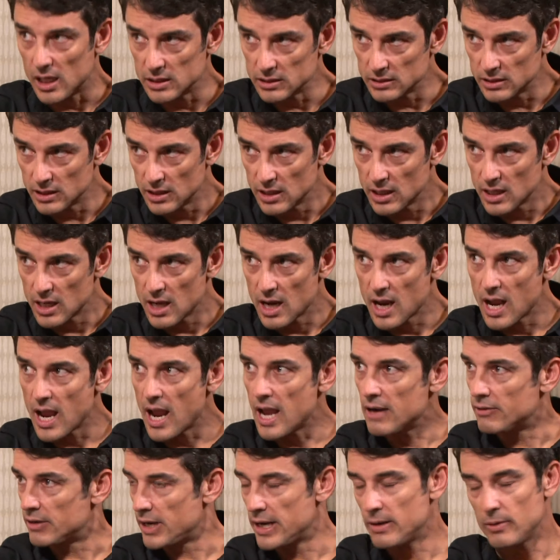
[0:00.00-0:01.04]
I'm guilty of that, yeah.
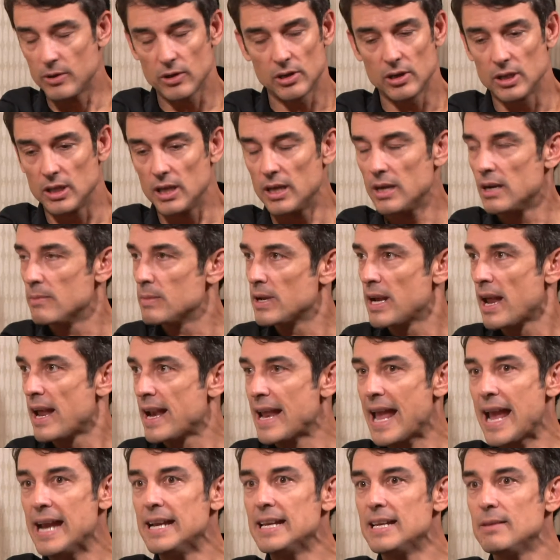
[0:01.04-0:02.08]
Right, we all are. I mean,
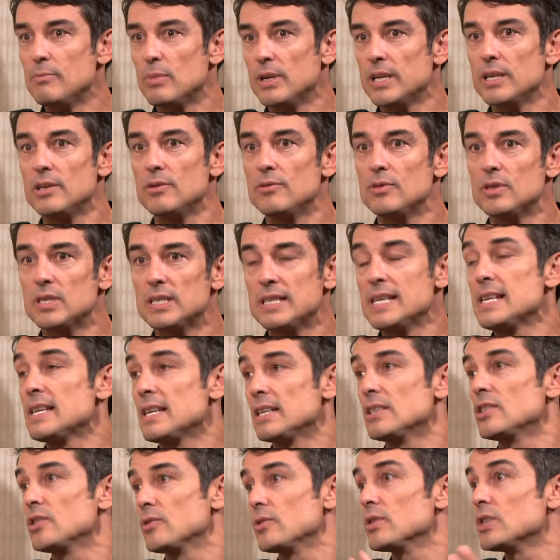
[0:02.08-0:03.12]
and anybody who's
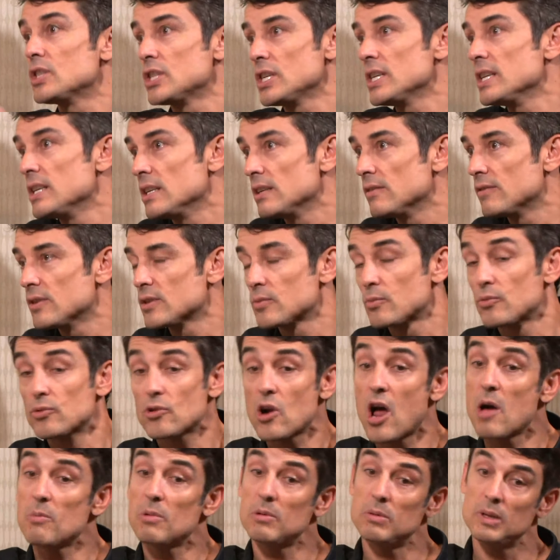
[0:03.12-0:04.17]
seeking to achieve has
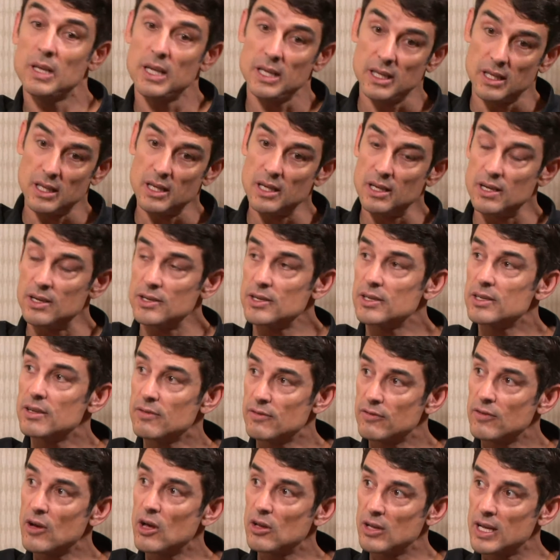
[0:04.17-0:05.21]
probably learned
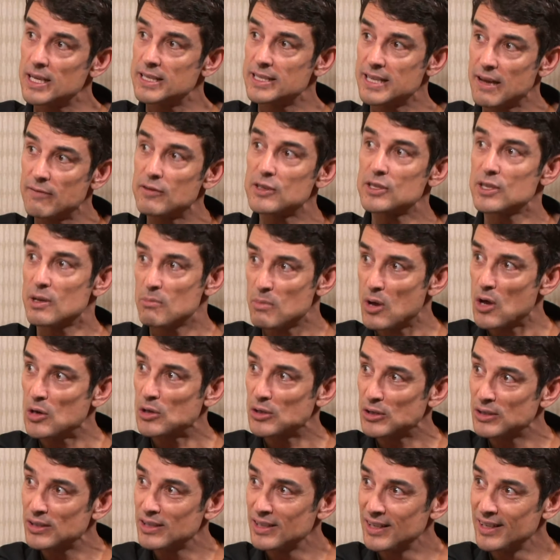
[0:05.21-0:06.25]
a deficit
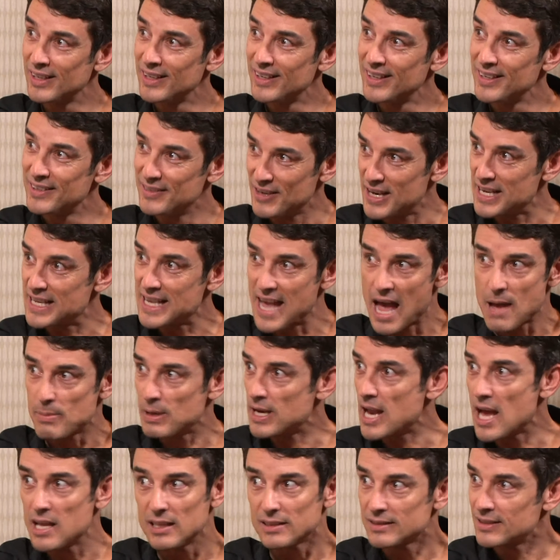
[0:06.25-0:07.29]
model, right?
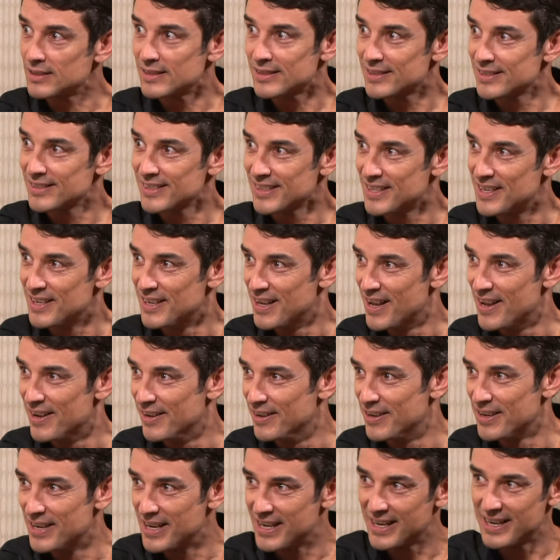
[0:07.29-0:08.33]
Gap analysis.
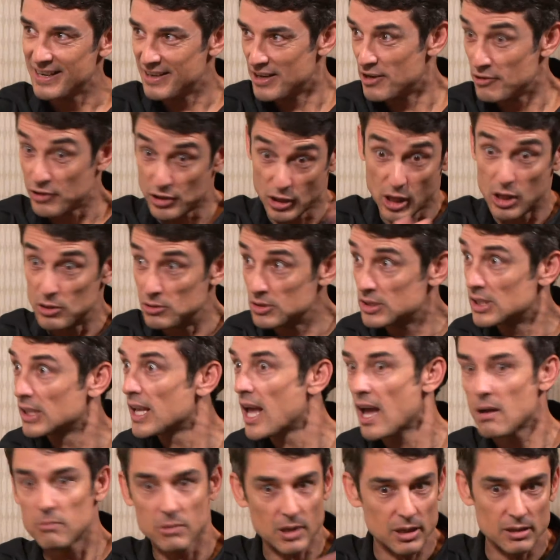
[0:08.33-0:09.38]
You close
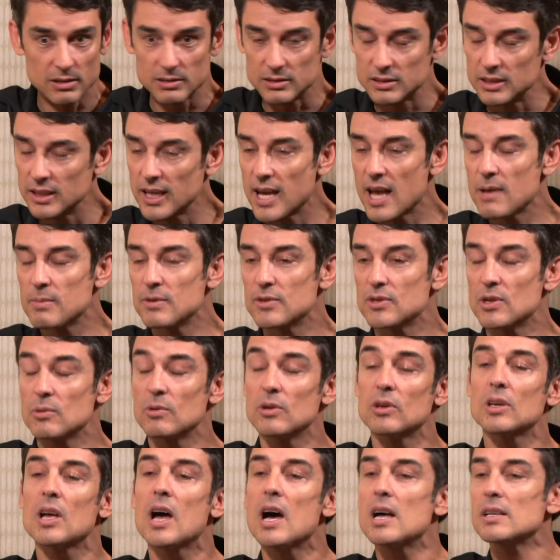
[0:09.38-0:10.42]
the gap. And
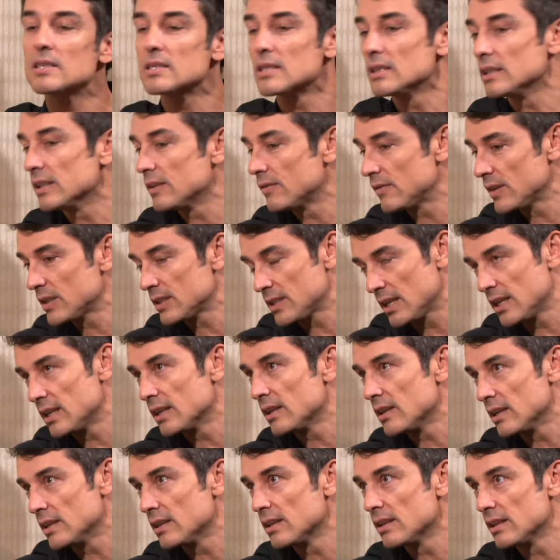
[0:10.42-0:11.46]
so we're constantly
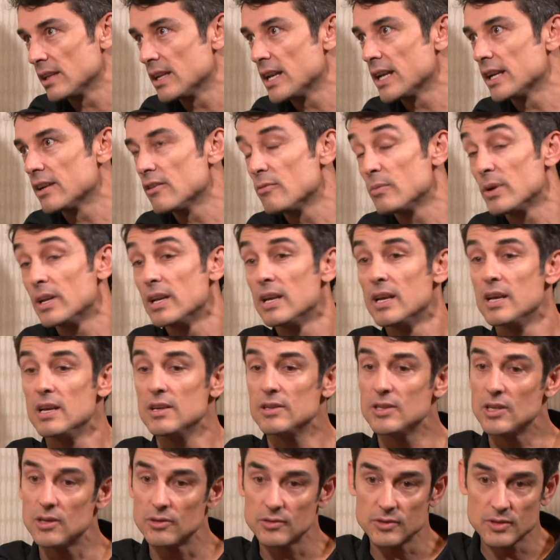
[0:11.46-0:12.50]
fixating on the negative, but
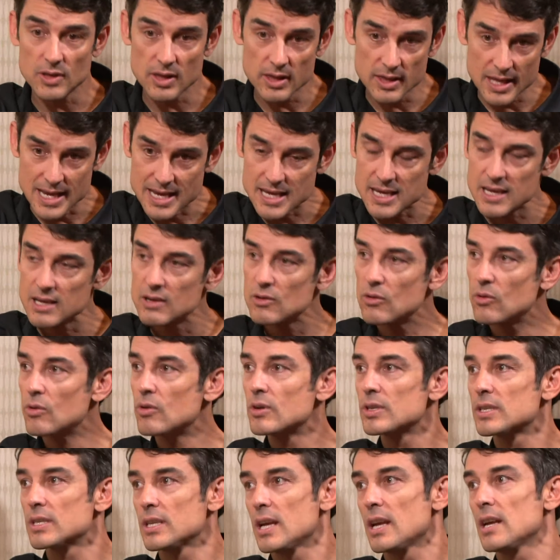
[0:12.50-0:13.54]
don't think it
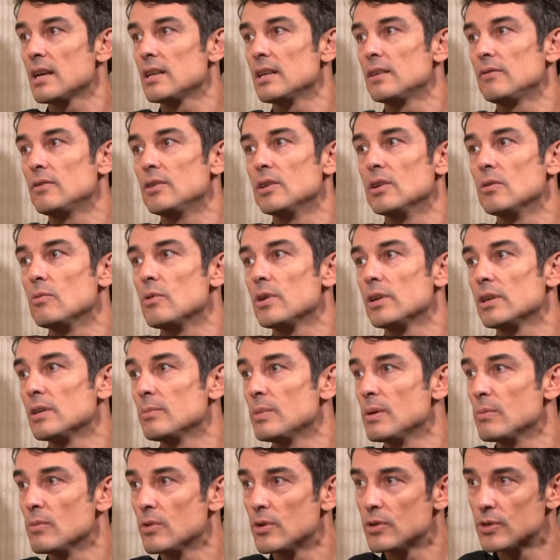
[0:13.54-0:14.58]
or say it if you don't want it
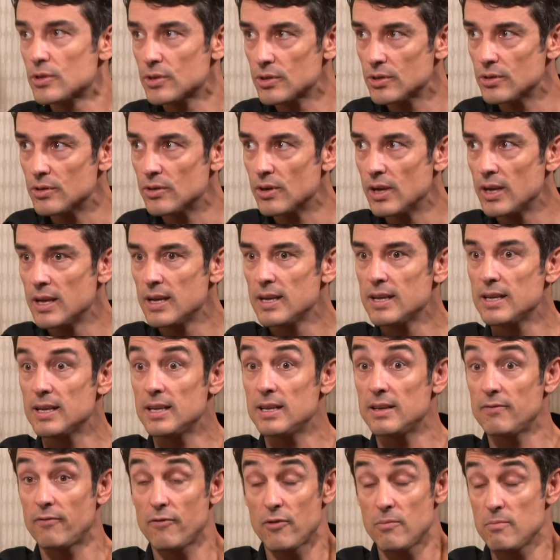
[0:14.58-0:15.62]
to be more true.
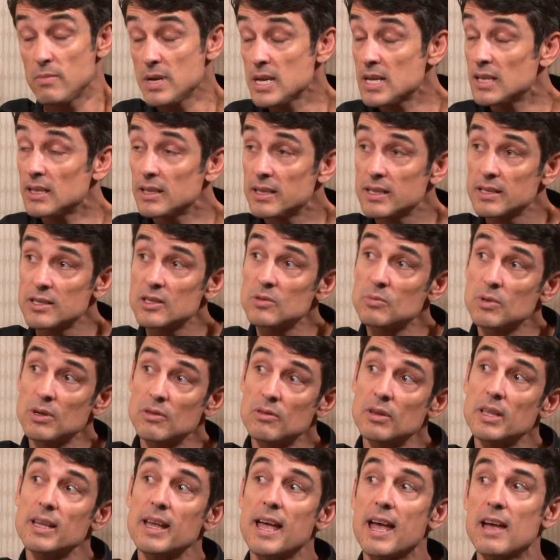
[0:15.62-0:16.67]
It, for me at least, has
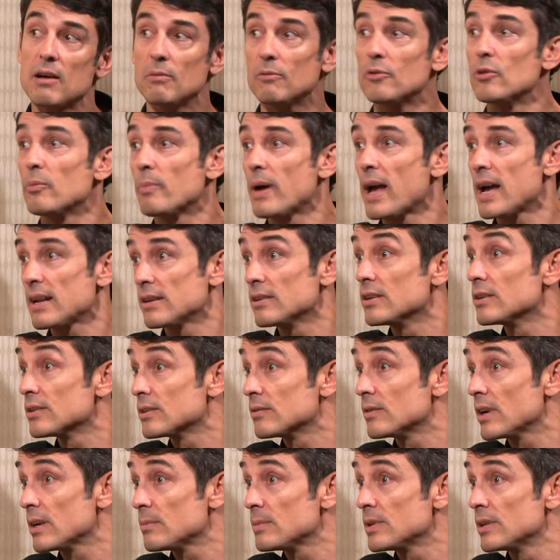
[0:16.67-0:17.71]
been a really helpful pattern
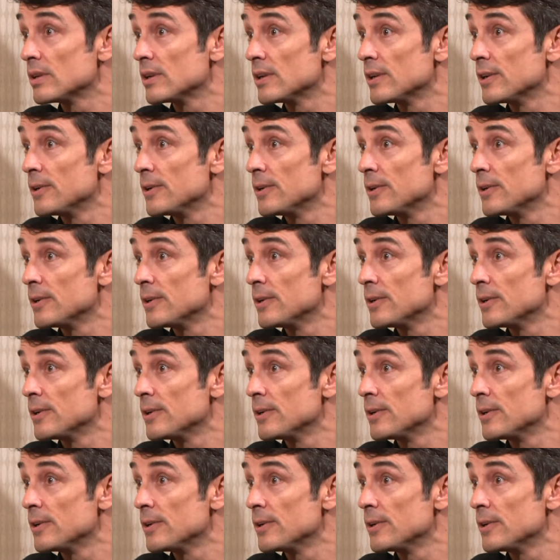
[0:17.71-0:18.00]
interrupt.